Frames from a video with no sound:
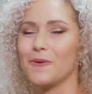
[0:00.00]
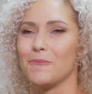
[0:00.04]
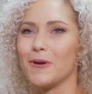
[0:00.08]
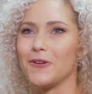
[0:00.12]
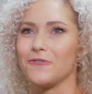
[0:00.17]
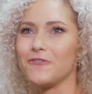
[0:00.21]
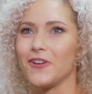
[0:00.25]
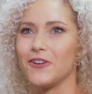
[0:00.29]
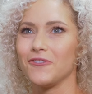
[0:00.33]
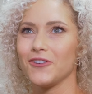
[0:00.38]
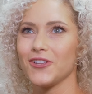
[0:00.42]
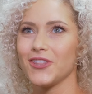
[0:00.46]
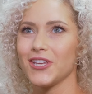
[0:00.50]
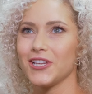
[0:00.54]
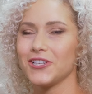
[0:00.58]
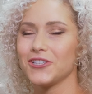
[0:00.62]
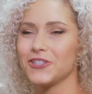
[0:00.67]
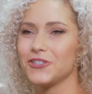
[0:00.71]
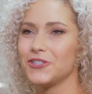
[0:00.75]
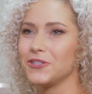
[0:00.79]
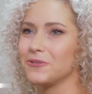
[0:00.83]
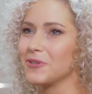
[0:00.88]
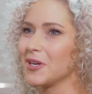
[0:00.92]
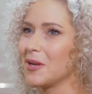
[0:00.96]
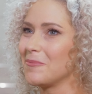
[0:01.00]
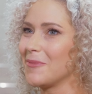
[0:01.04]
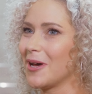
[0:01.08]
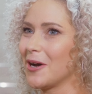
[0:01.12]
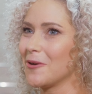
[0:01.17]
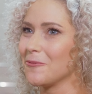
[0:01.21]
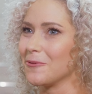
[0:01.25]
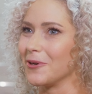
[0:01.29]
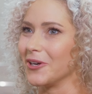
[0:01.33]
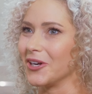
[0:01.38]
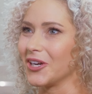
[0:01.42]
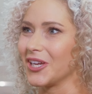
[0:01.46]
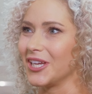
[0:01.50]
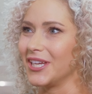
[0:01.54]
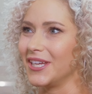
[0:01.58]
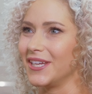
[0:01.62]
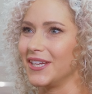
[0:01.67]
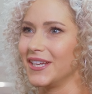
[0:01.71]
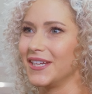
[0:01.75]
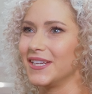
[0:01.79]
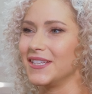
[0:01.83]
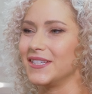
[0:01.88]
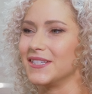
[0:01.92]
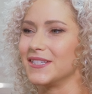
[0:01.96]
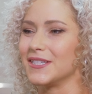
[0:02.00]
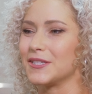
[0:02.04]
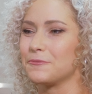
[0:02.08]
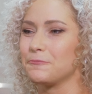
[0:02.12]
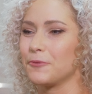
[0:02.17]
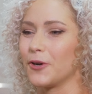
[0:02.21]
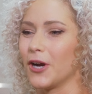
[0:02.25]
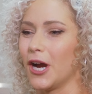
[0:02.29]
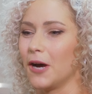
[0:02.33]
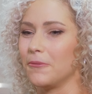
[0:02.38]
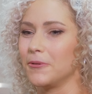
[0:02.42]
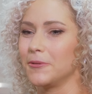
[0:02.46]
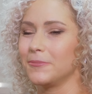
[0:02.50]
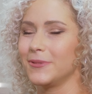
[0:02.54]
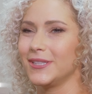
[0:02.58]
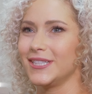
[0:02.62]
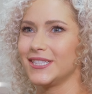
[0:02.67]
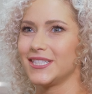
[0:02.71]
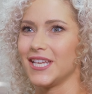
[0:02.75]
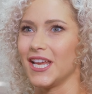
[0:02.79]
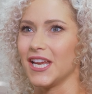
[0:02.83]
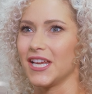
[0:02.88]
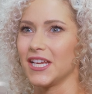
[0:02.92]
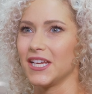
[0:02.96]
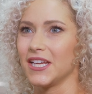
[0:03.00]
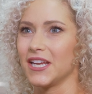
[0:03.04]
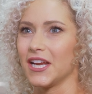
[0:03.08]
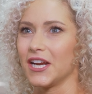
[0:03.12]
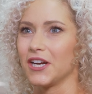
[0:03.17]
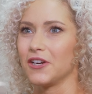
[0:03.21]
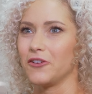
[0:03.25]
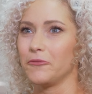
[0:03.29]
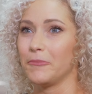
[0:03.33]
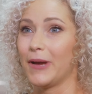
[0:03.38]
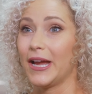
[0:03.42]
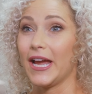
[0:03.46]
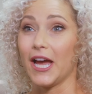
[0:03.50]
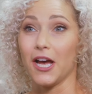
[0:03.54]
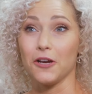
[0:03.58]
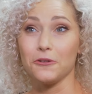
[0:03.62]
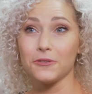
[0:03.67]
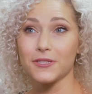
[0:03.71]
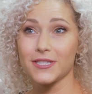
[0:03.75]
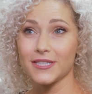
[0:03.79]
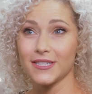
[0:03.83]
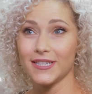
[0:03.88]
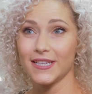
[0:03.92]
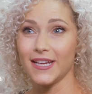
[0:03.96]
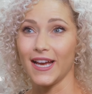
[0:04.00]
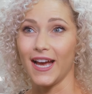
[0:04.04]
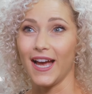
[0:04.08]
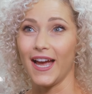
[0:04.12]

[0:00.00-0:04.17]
My favorite thing to do when I'm not working is probably taking care of my house.